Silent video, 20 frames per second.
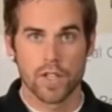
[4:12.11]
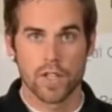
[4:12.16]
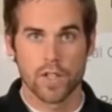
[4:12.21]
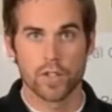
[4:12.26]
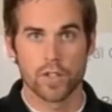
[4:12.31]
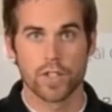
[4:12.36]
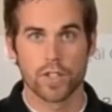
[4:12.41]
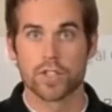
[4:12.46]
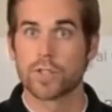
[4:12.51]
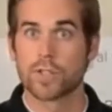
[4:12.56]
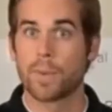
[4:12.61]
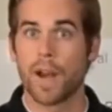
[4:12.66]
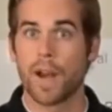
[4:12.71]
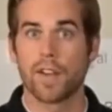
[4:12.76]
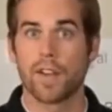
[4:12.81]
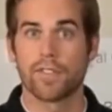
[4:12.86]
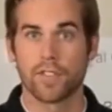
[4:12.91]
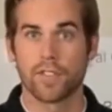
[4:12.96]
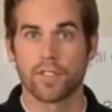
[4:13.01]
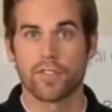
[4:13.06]
You can spray
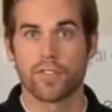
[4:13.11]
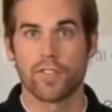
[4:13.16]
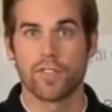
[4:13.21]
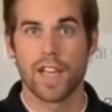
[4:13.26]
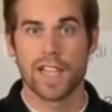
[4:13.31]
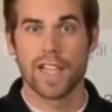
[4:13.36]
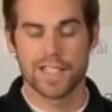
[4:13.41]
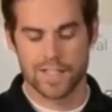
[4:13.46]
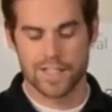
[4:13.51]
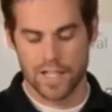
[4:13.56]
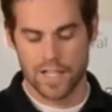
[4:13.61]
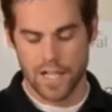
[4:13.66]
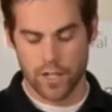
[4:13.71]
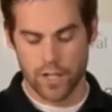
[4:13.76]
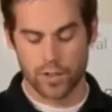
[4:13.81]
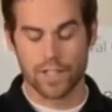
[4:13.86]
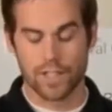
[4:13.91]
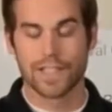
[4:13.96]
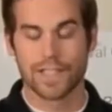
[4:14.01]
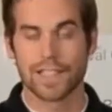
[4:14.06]
off your face.
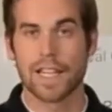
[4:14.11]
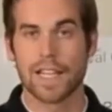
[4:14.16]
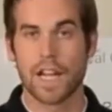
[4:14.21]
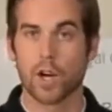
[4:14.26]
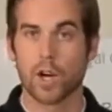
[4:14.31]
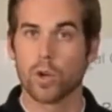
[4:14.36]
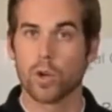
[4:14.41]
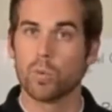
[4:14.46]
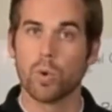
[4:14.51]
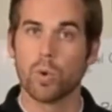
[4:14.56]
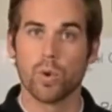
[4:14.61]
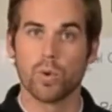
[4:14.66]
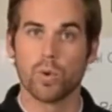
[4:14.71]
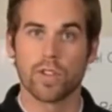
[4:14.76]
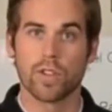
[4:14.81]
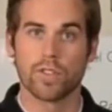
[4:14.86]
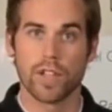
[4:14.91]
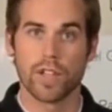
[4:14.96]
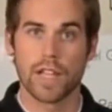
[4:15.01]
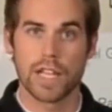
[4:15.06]
You can clean out a wound
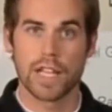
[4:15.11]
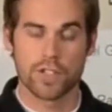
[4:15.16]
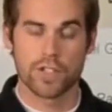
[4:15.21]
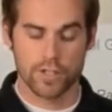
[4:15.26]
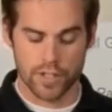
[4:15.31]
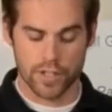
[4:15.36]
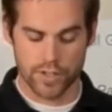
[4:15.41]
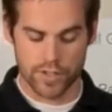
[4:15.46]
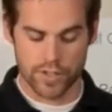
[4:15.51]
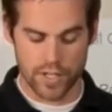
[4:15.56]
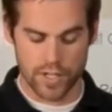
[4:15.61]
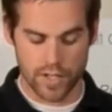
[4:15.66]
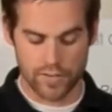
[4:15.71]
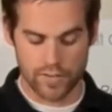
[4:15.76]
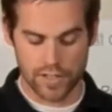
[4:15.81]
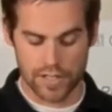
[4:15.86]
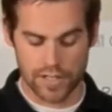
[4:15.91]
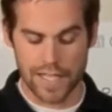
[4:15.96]
if you injure yourself,